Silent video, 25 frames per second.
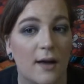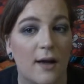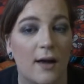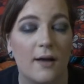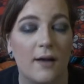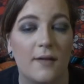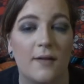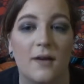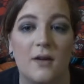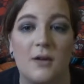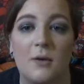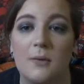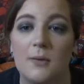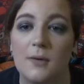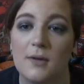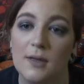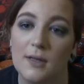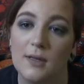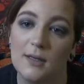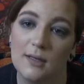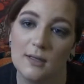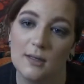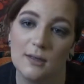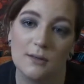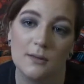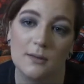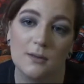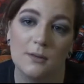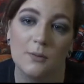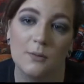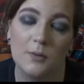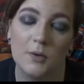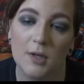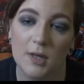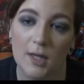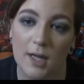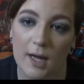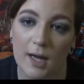and that you really need to
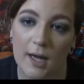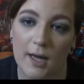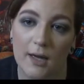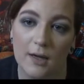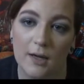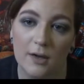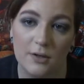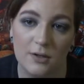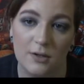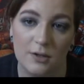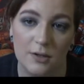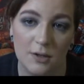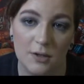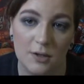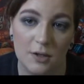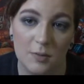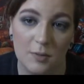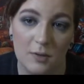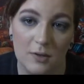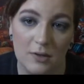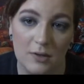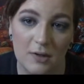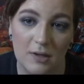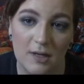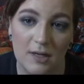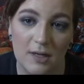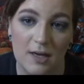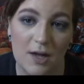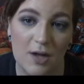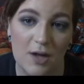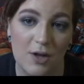rely on your community